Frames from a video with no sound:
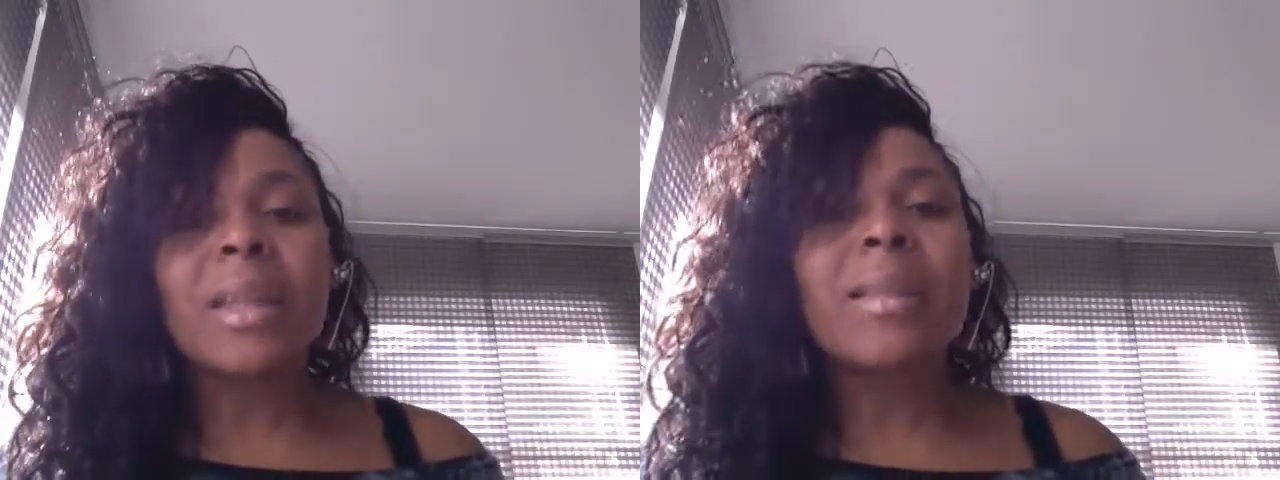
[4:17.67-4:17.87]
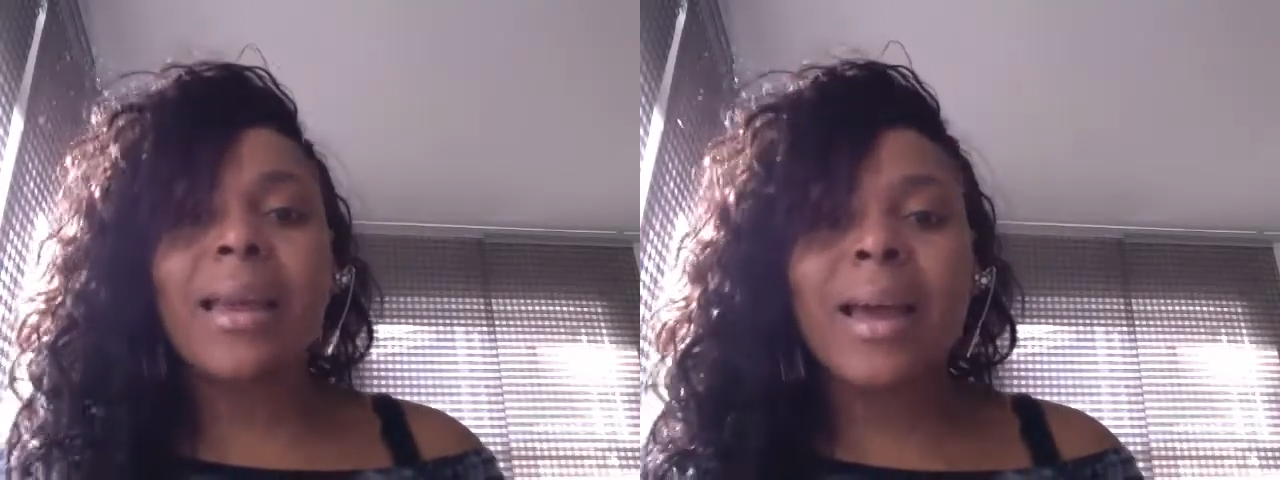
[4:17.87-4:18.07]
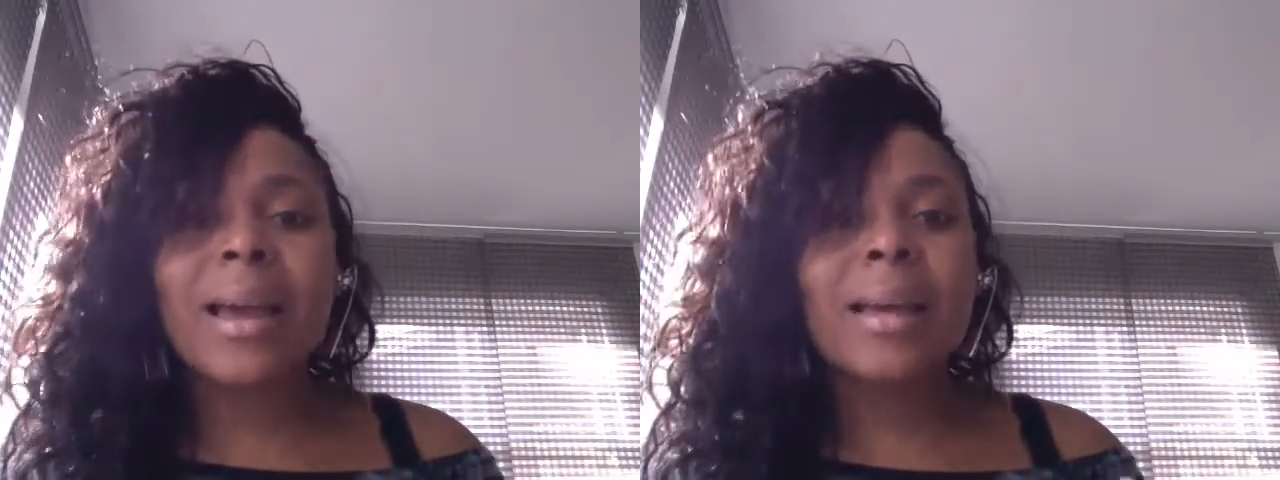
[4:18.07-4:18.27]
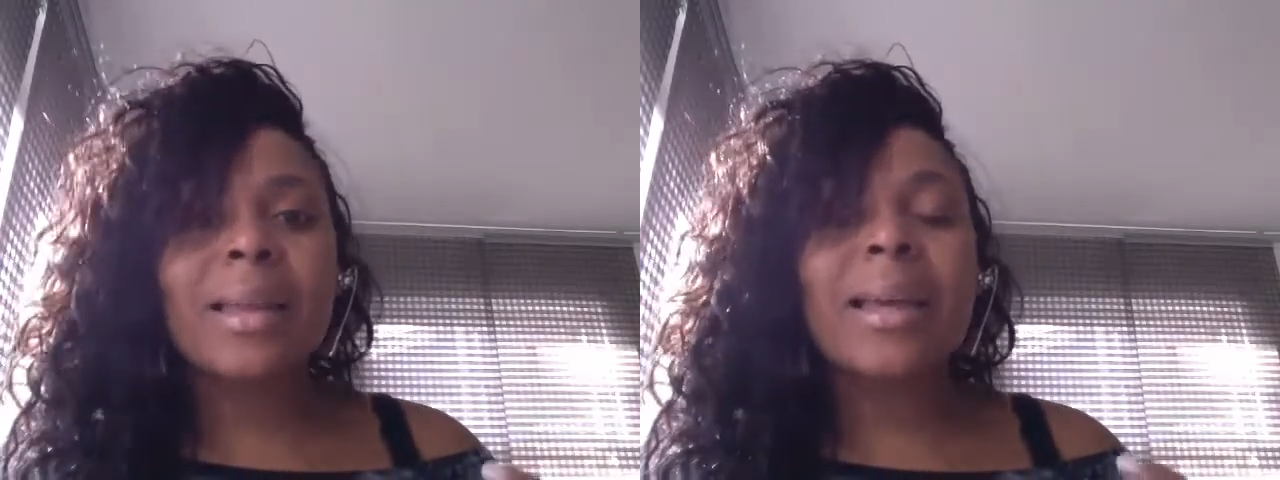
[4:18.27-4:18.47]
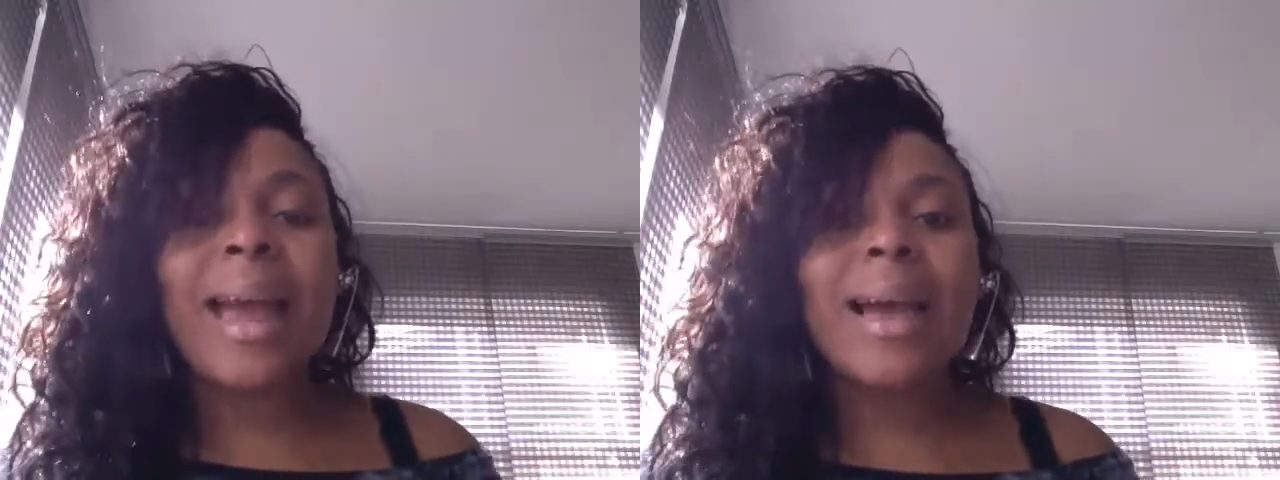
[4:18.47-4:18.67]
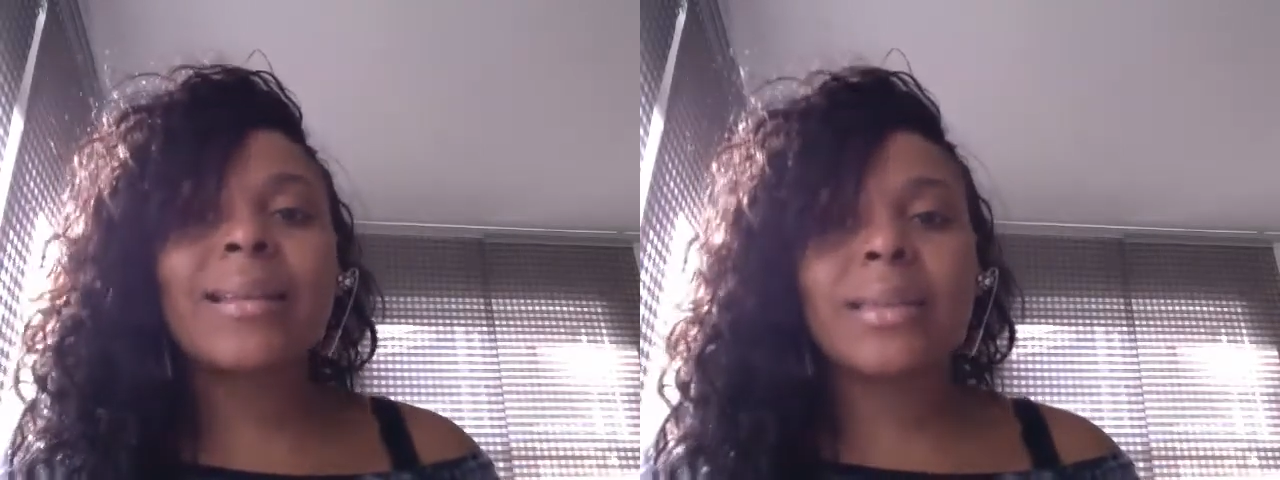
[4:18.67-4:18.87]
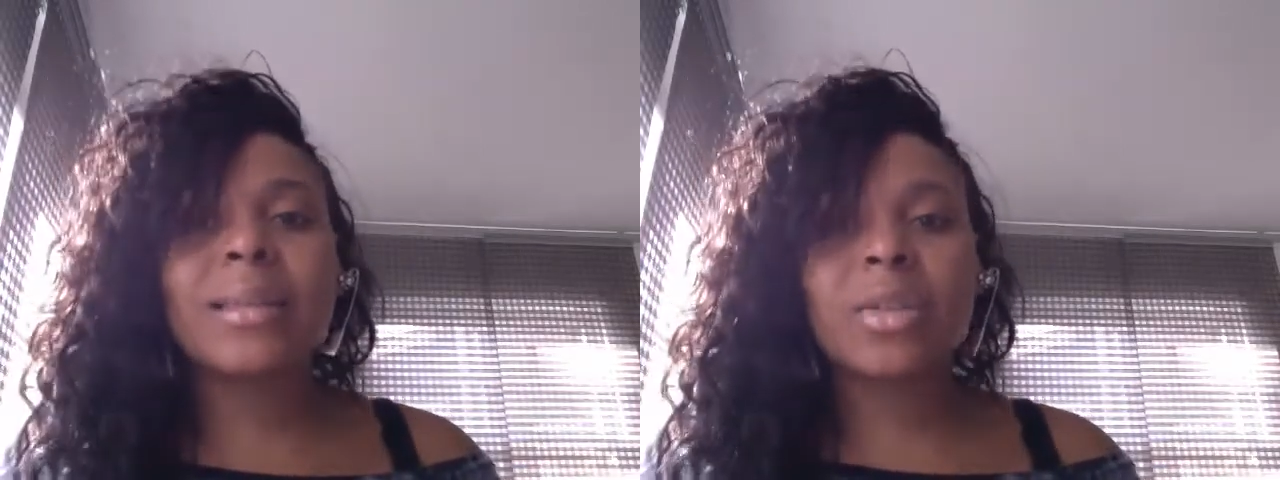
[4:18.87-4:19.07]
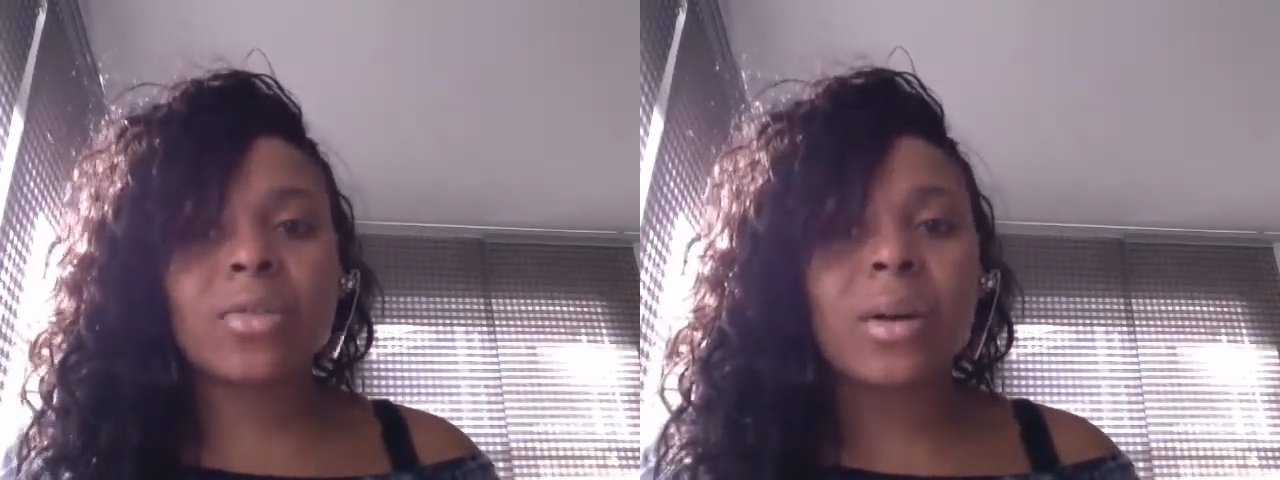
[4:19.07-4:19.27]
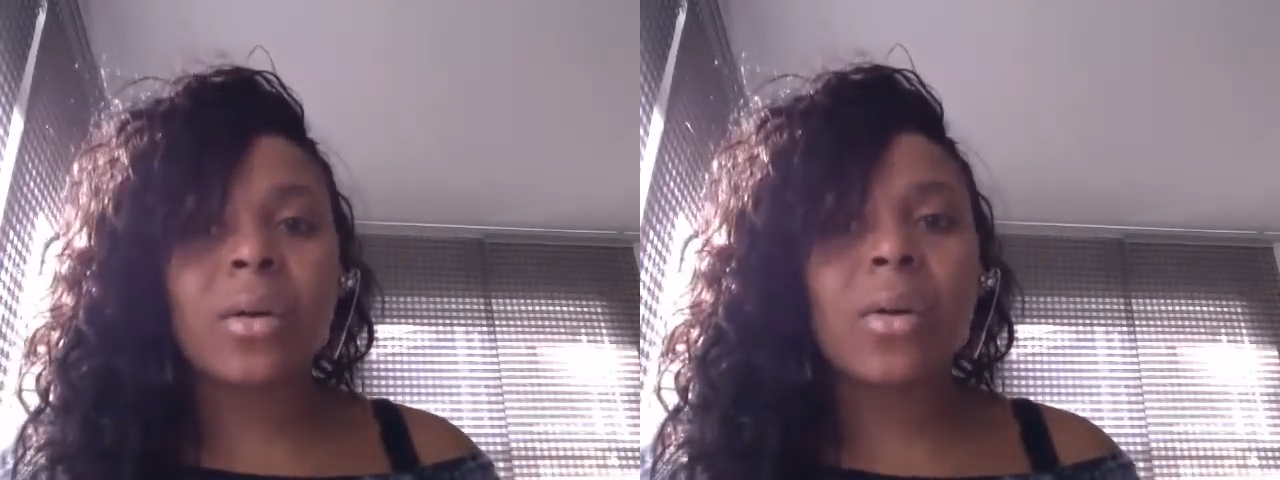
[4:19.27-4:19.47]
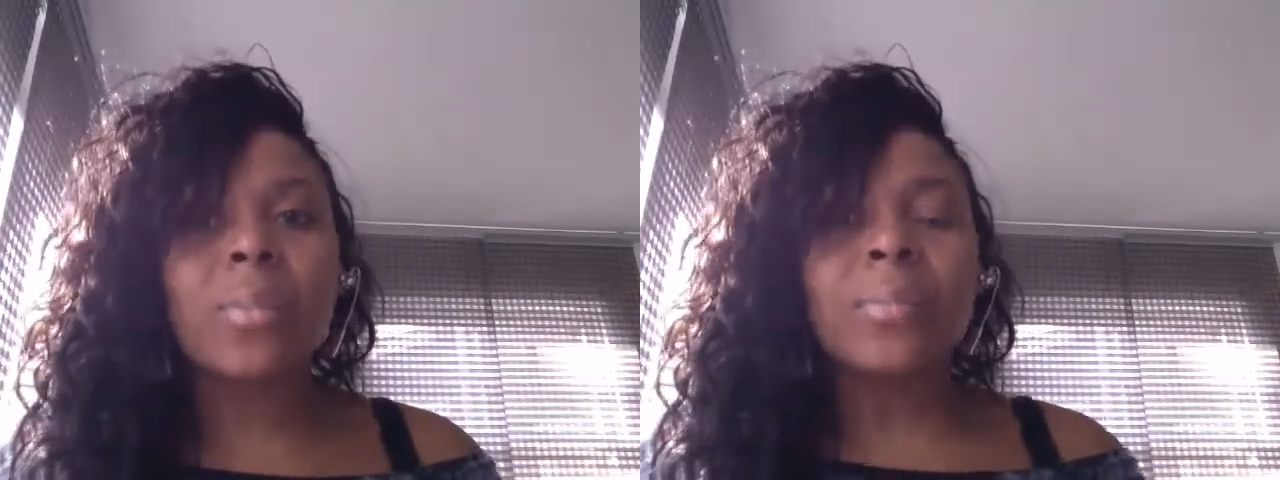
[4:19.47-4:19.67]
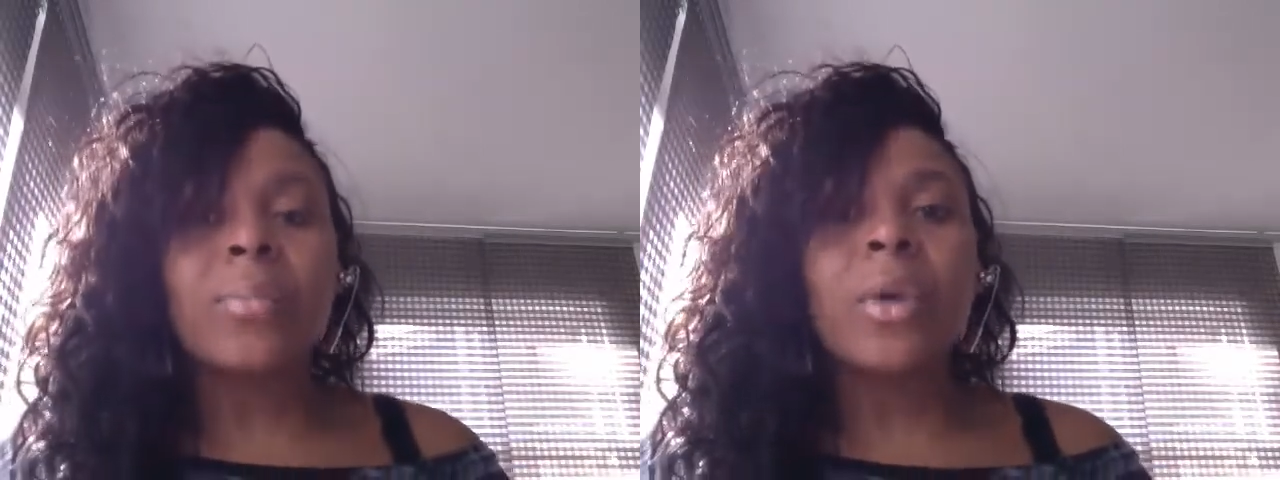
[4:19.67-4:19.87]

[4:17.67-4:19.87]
that has this struggle